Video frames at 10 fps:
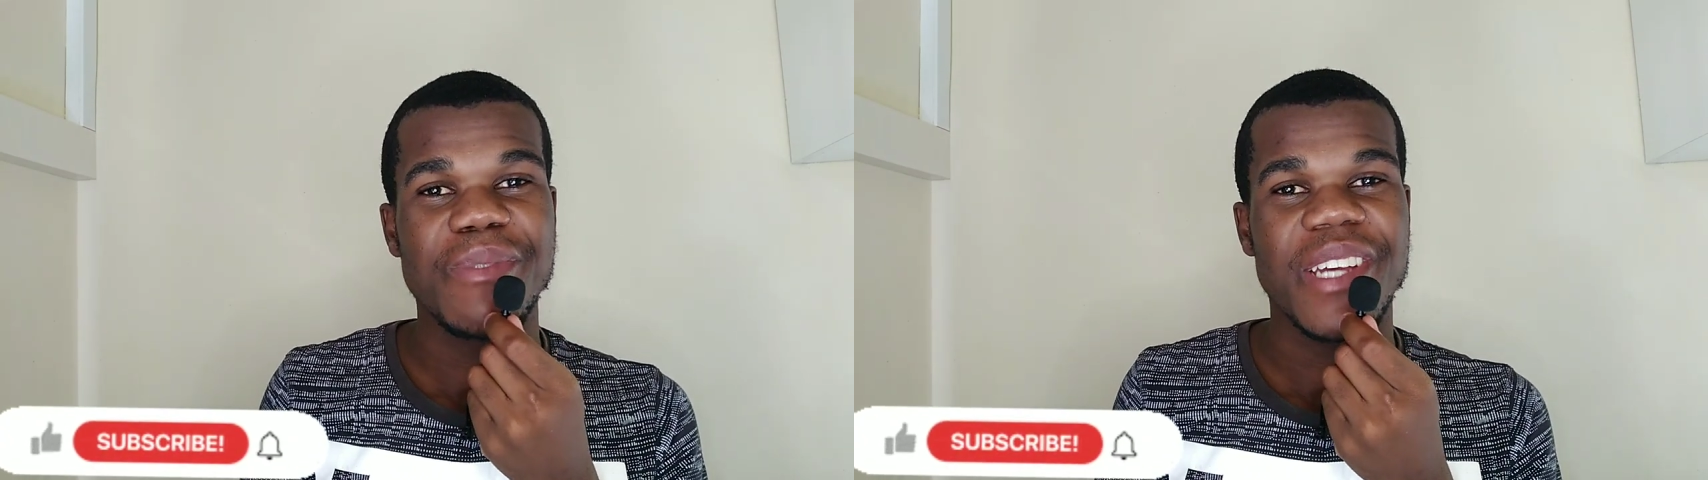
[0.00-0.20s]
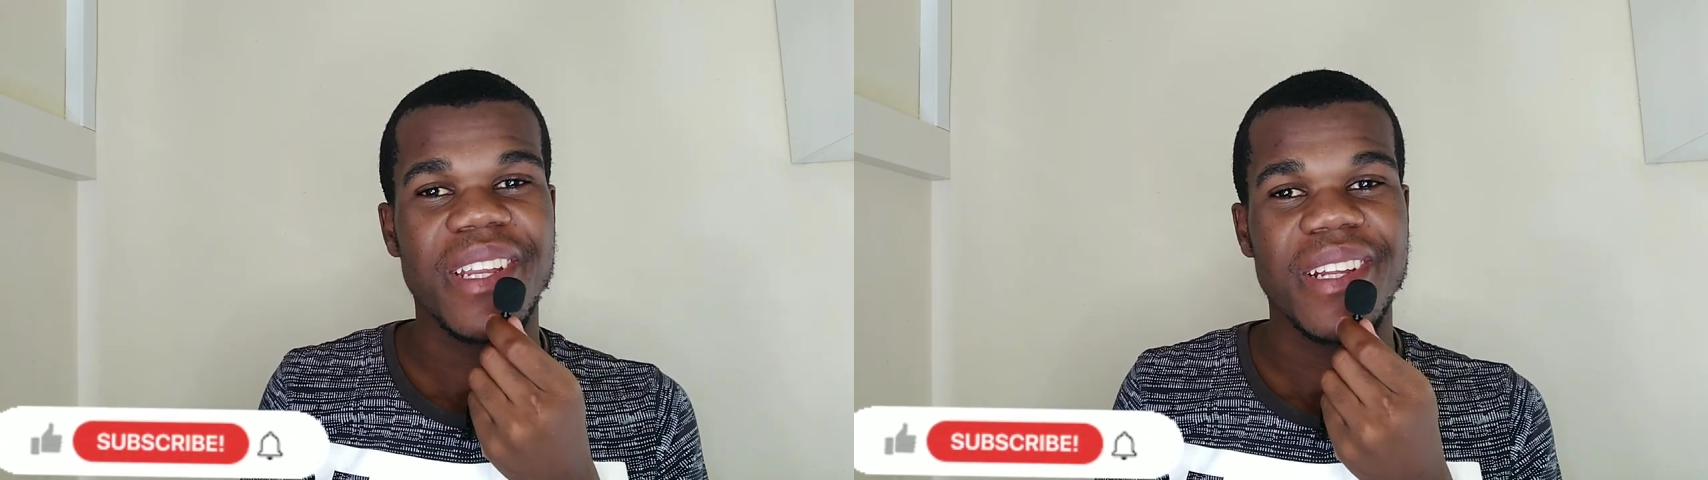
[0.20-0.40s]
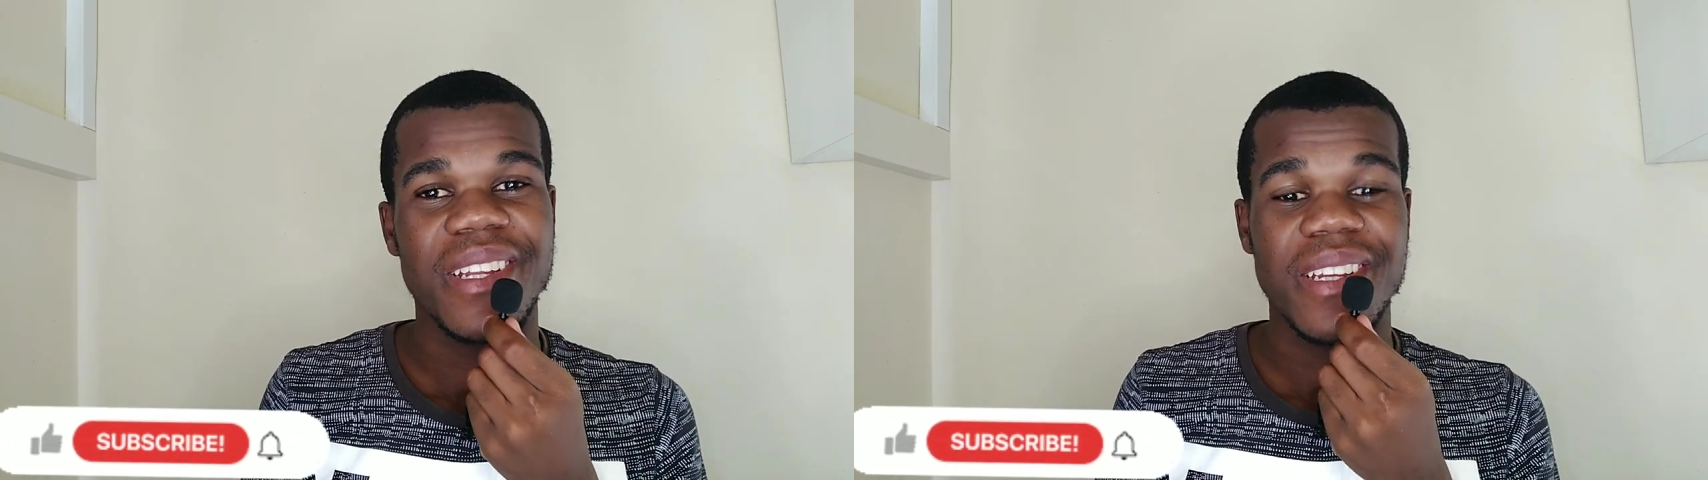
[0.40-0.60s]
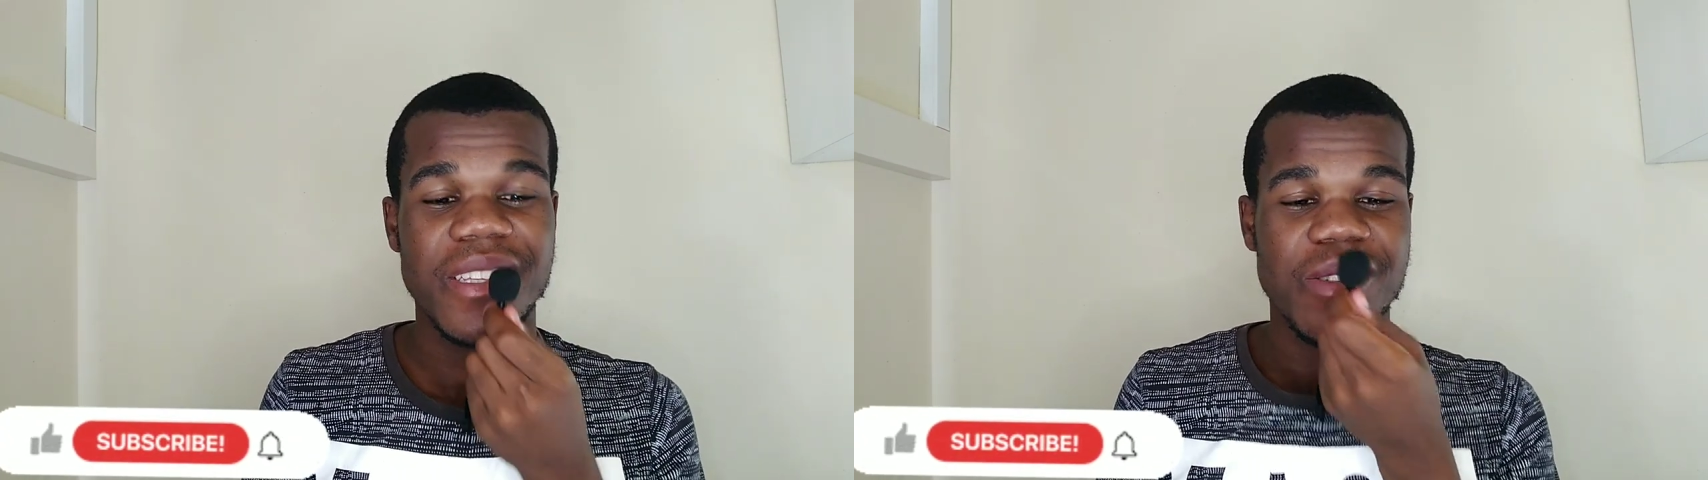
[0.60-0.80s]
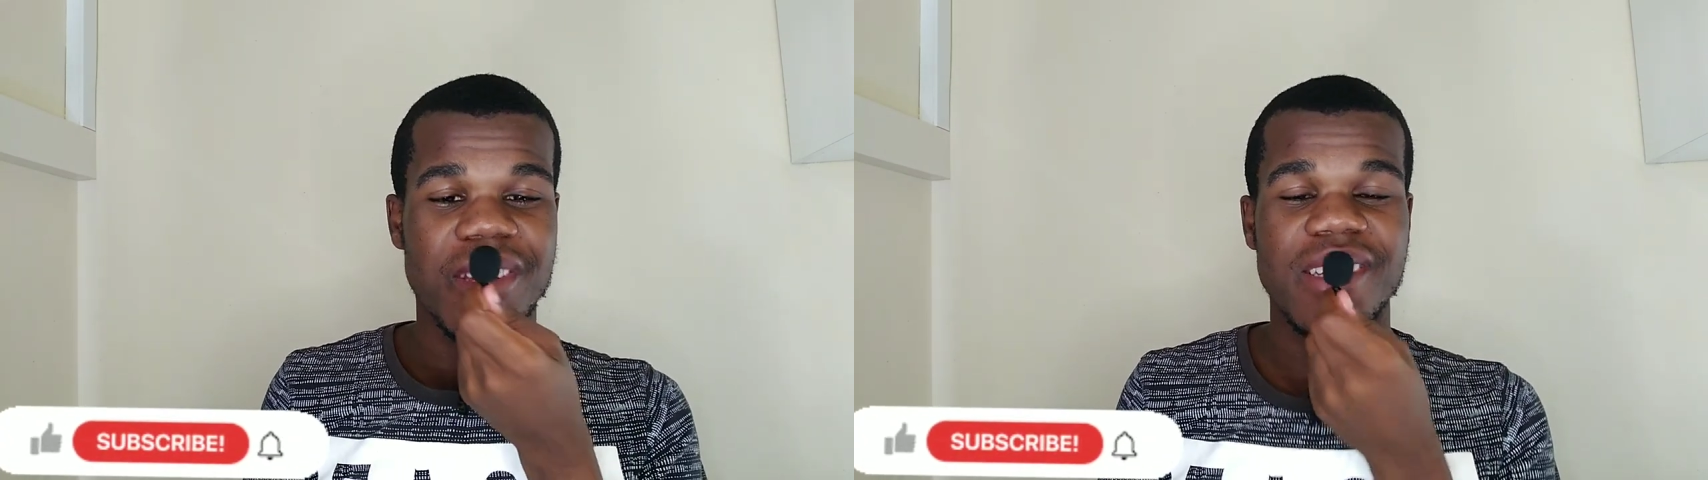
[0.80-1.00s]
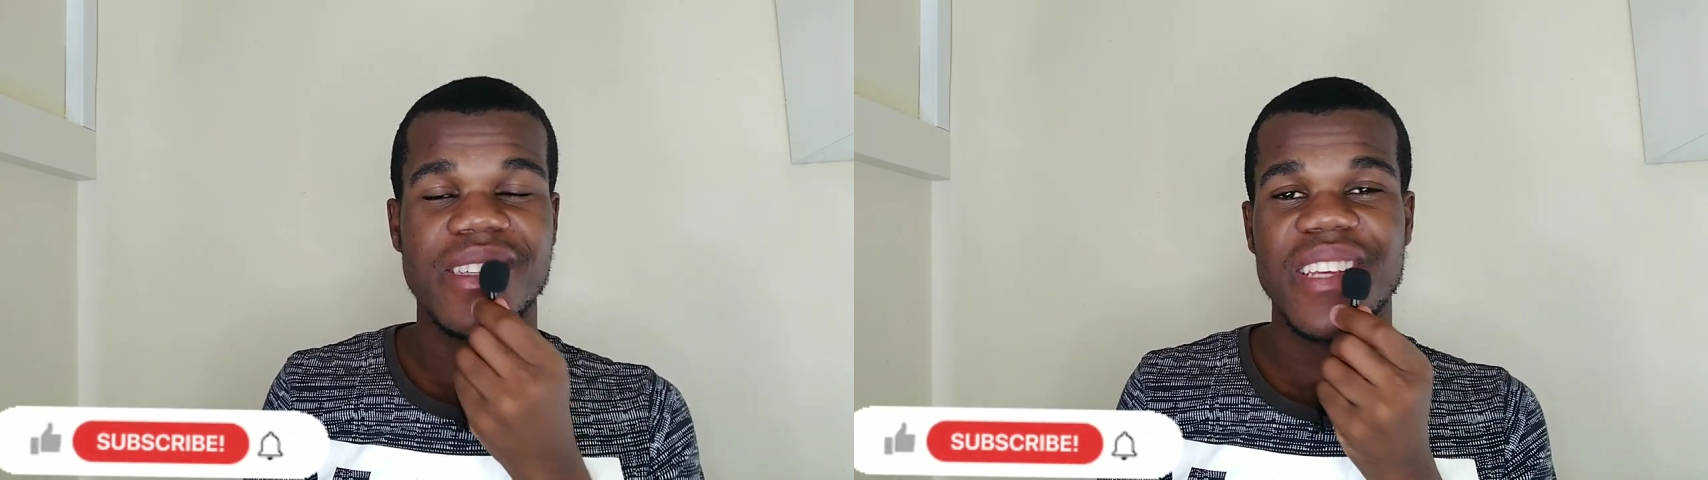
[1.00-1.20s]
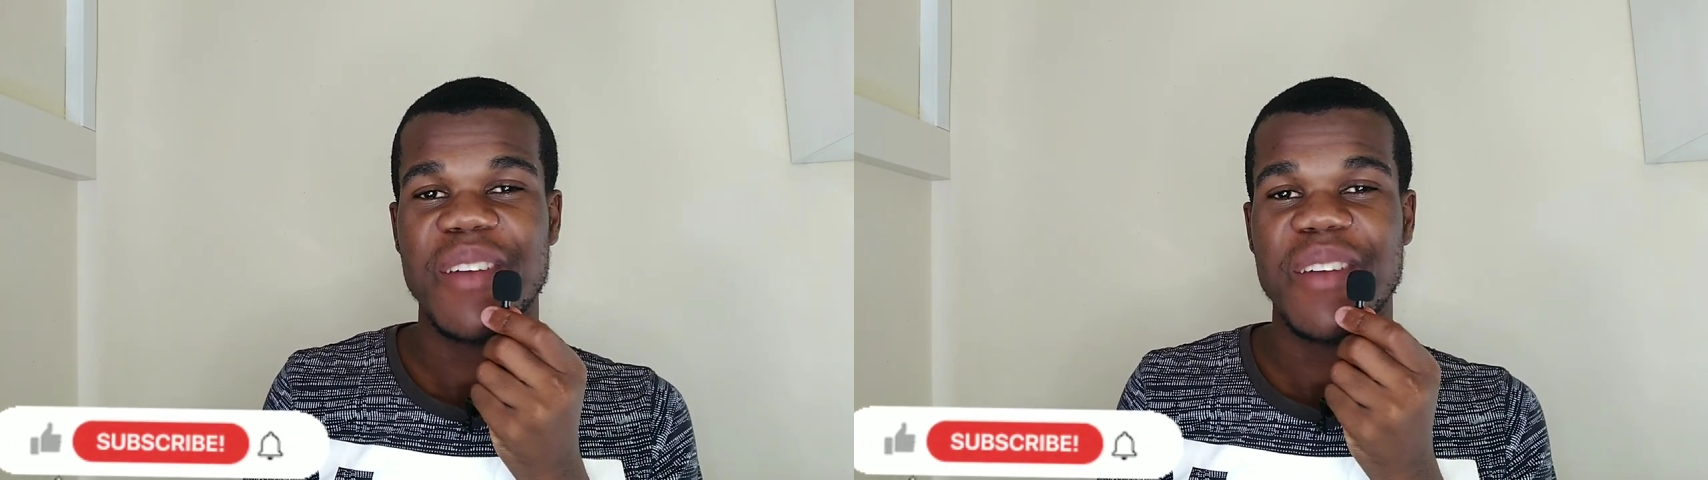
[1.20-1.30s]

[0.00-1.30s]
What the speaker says: channel, and as you can see,